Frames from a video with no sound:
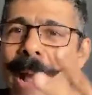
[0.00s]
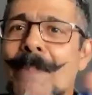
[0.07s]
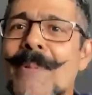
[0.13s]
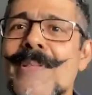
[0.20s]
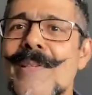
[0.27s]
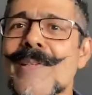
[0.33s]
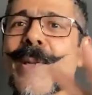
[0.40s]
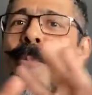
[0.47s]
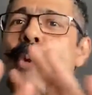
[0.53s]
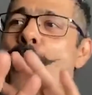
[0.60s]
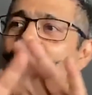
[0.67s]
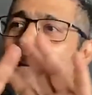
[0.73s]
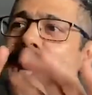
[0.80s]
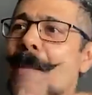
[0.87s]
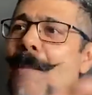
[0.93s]
happens is the
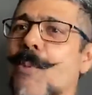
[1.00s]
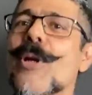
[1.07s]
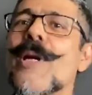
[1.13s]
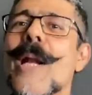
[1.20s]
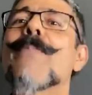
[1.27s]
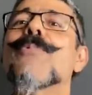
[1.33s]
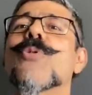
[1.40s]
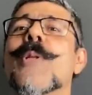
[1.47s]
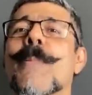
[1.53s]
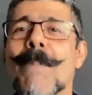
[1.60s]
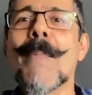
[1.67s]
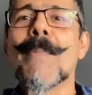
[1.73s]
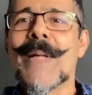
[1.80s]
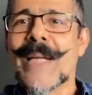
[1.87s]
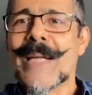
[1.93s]
moment I put it up to the
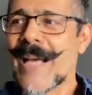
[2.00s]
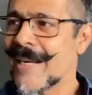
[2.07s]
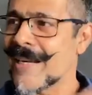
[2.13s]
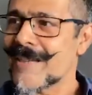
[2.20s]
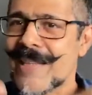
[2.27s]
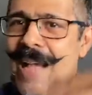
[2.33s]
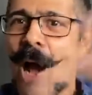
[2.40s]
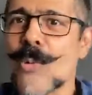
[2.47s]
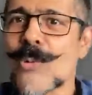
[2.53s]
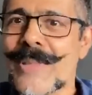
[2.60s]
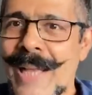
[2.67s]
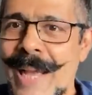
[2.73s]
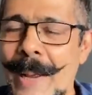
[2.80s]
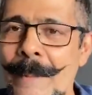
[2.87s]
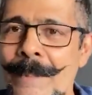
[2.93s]
public and it's out
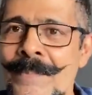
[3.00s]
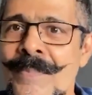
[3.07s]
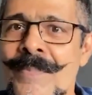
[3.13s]
there,